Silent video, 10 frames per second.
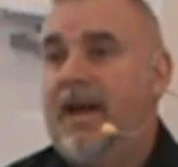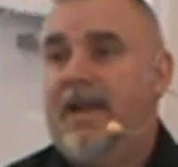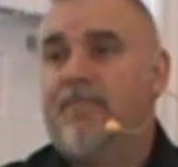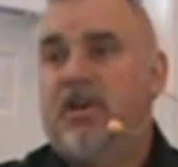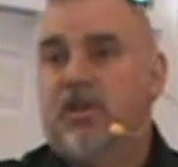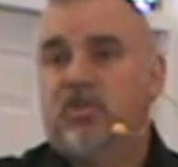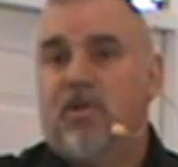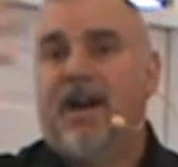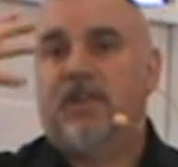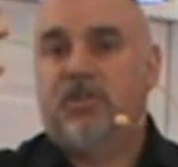And I'm going to
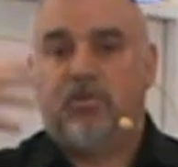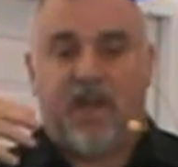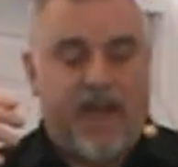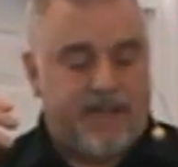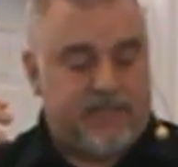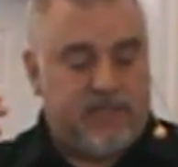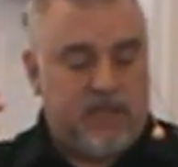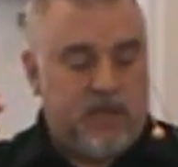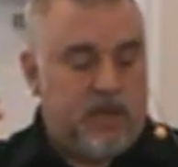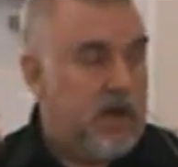try to do that
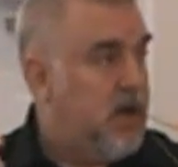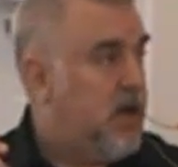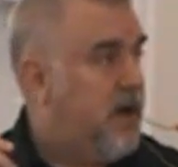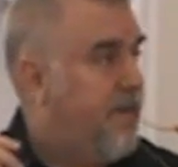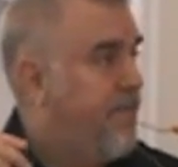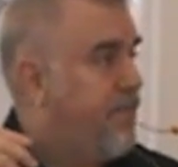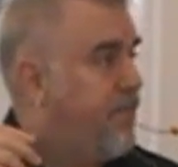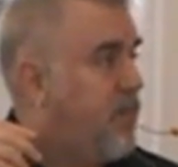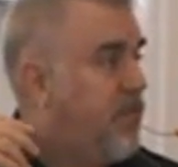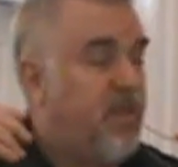um,
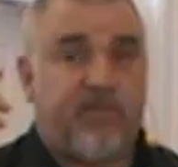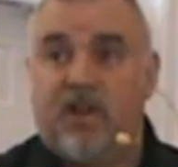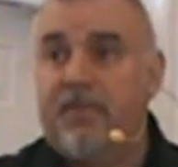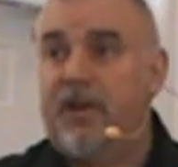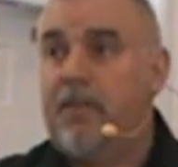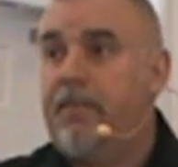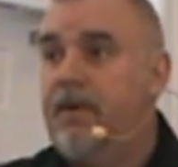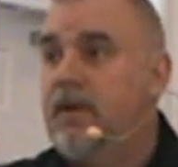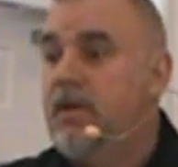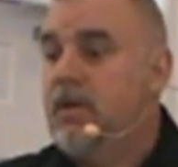this coming up
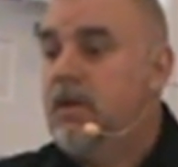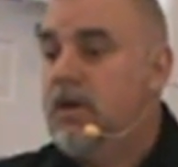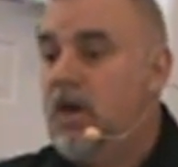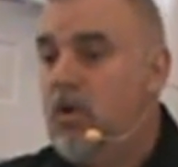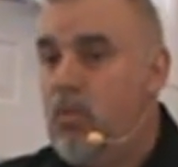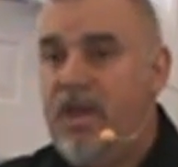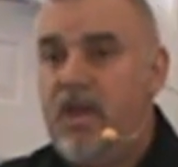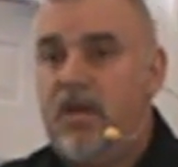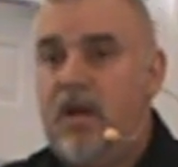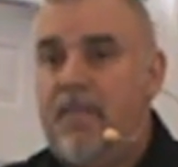uh,
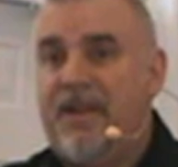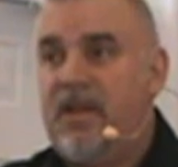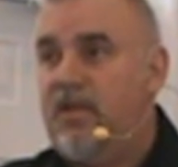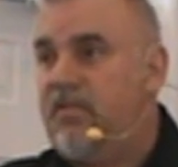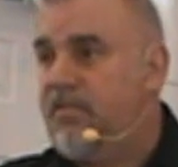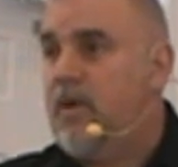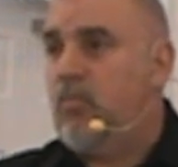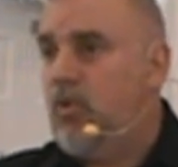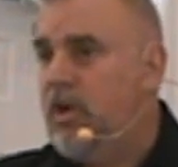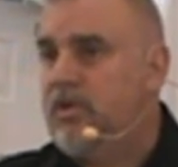week, I'm going to get
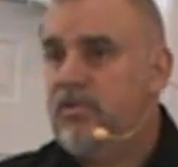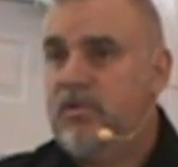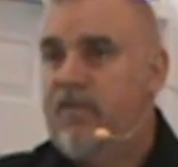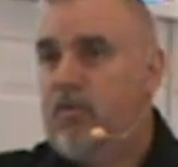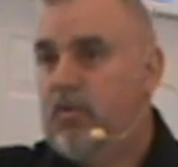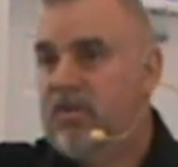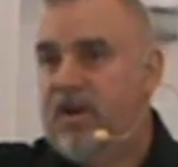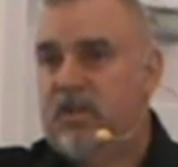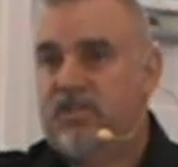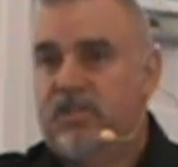someone, if you want to
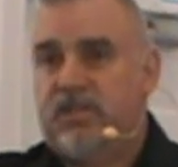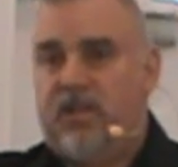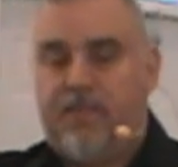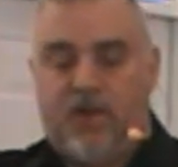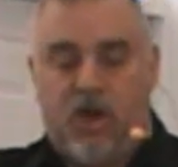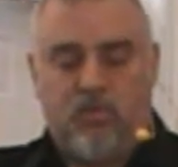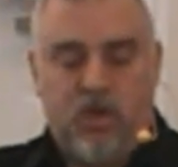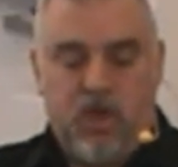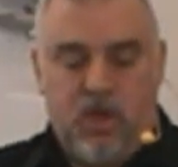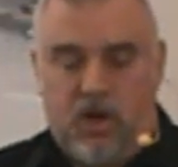volunteer, let me know,
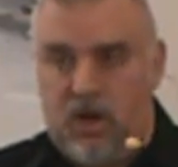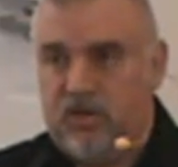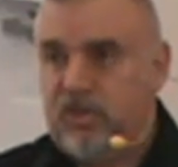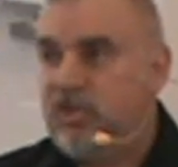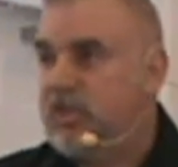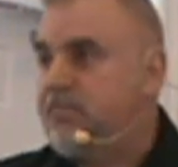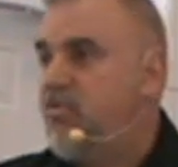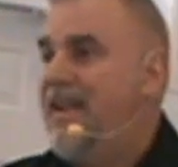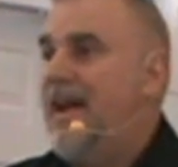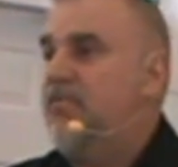uh, to just
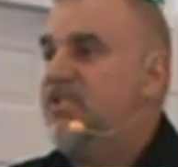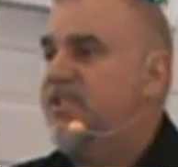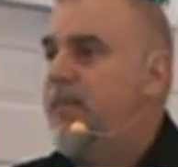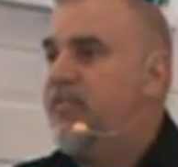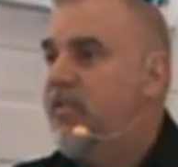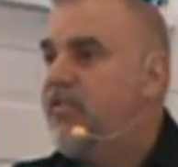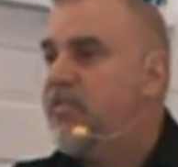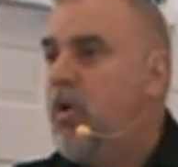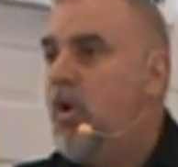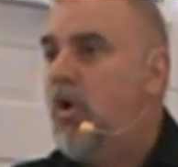print out something
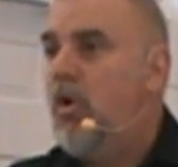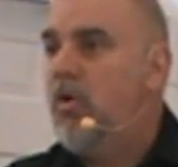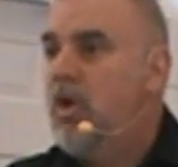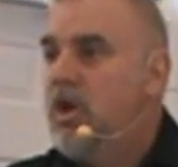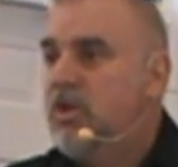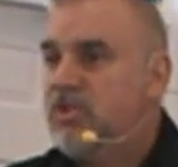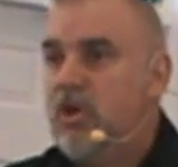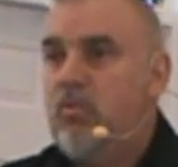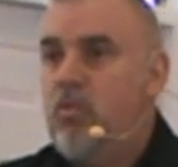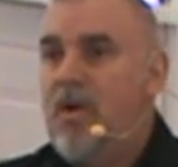small
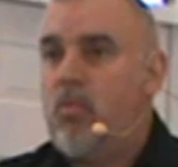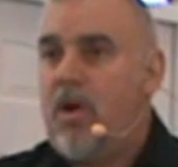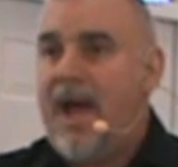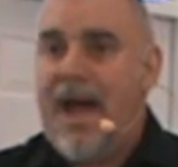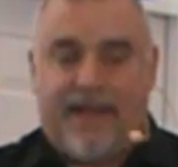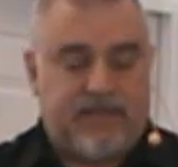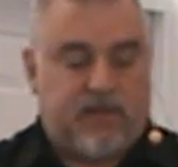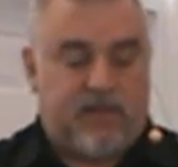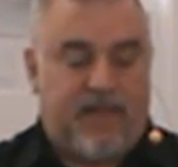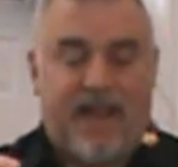so when we're
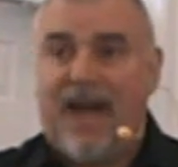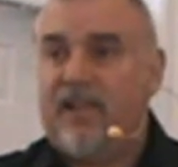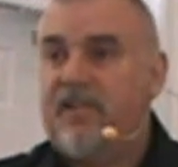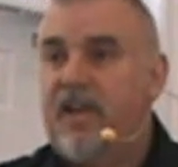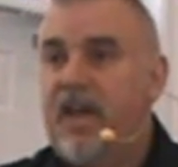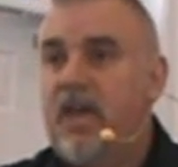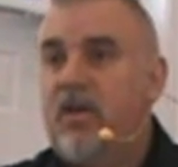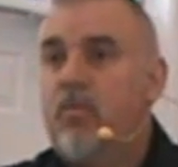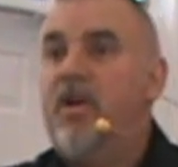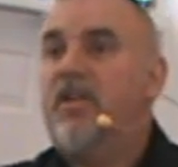at Glen Allen
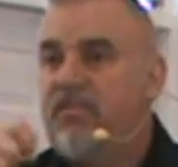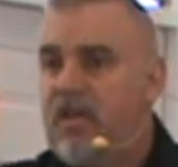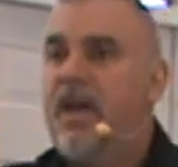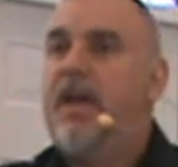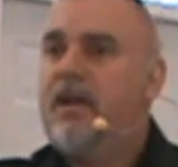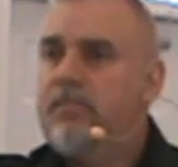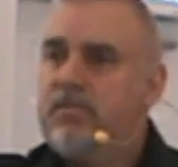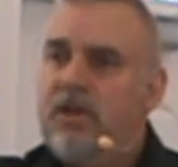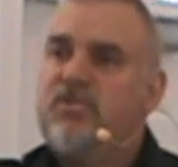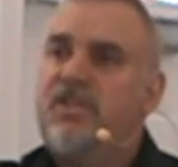Day, we can say, hey,
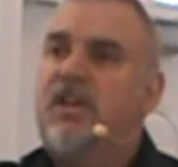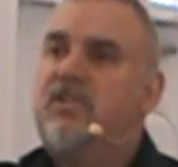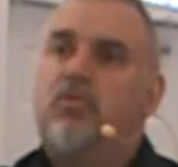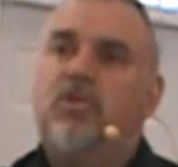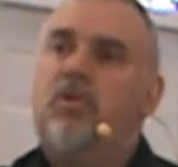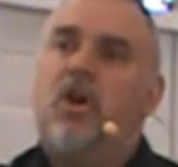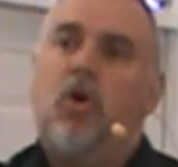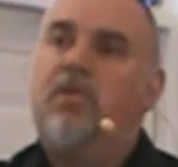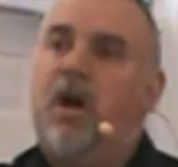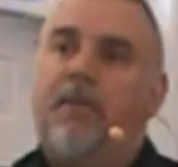come, come see us. We're doing a
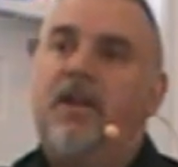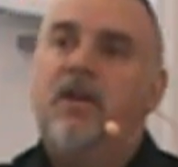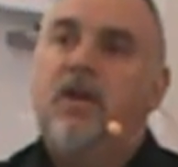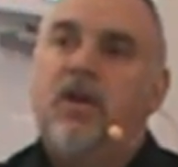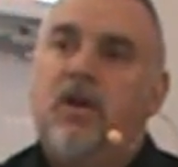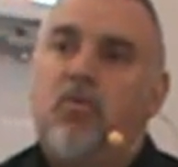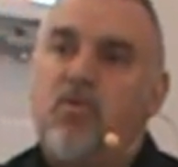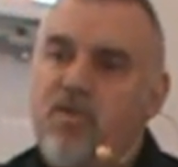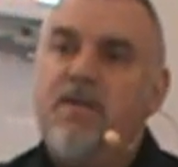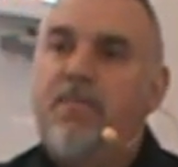homecoming.
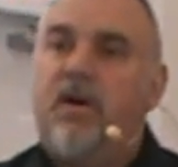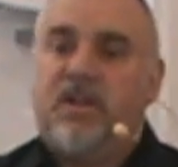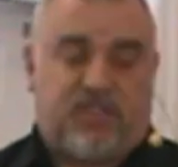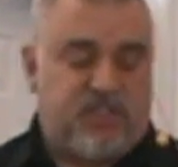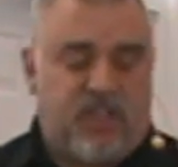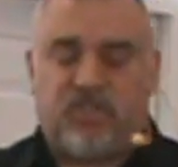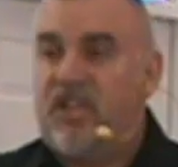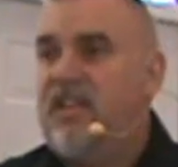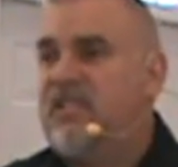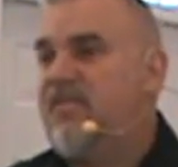We're rebuilding, because
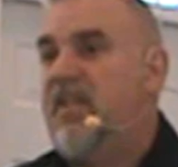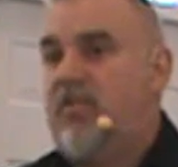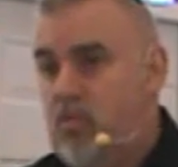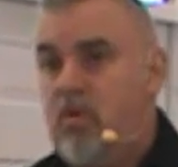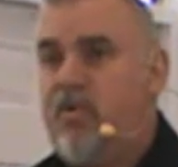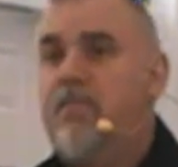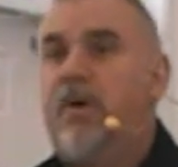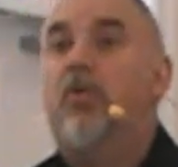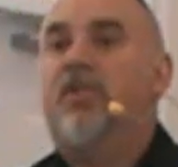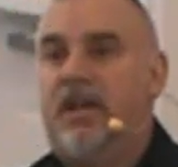essentially, let's face it, we're
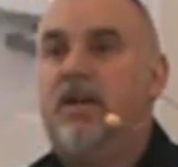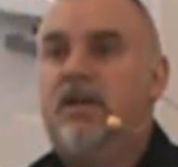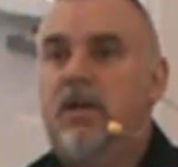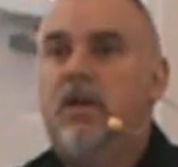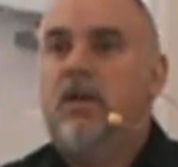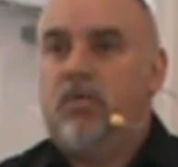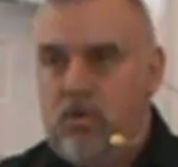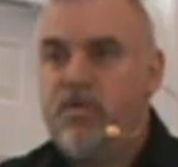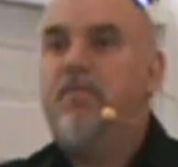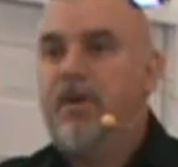rebuilding.
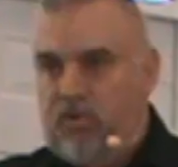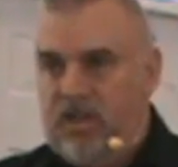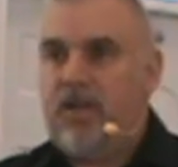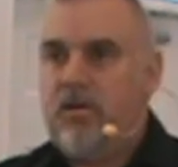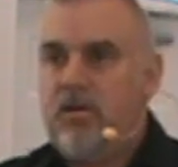We're rebuilding.